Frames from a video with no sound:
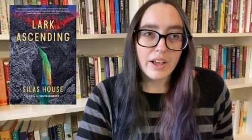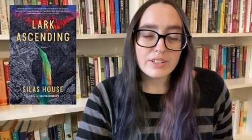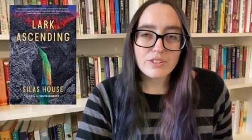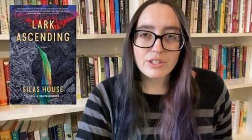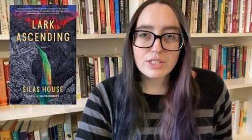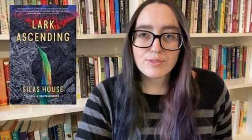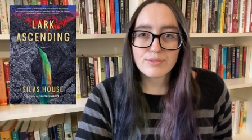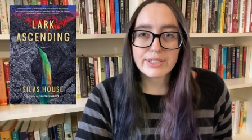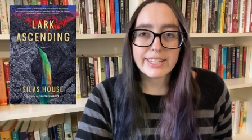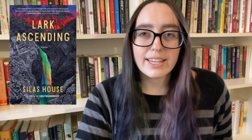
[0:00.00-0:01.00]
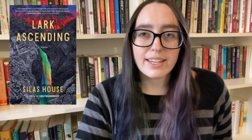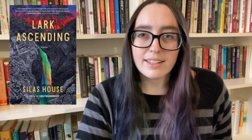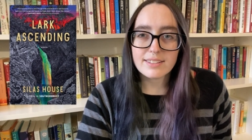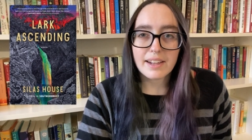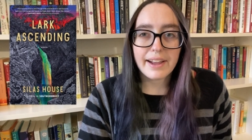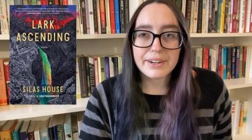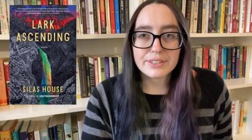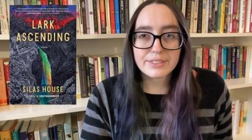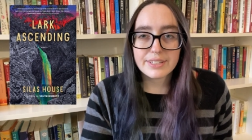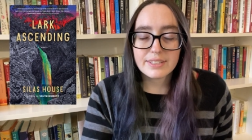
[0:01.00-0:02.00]
starts fleeing to
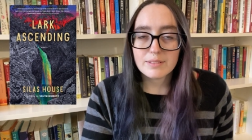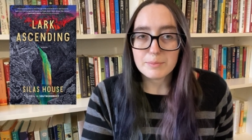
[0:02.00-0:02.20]
Ireland